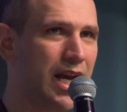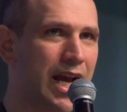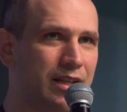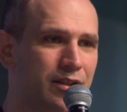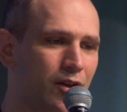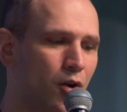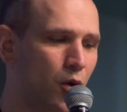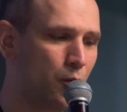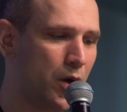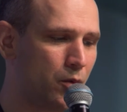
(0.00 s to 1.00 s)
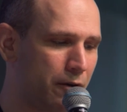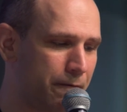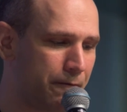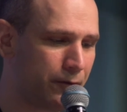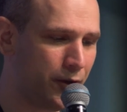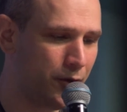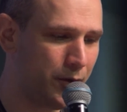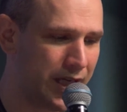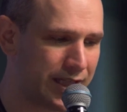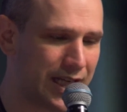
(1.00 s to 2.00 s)
And so when we're
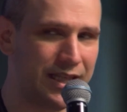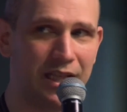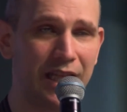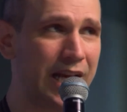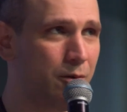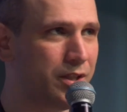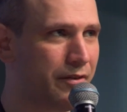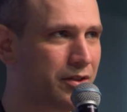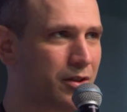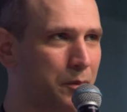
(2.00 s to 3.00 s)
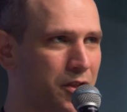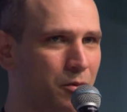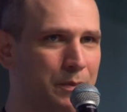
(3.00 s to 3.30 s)
fluent in the language of Scripture,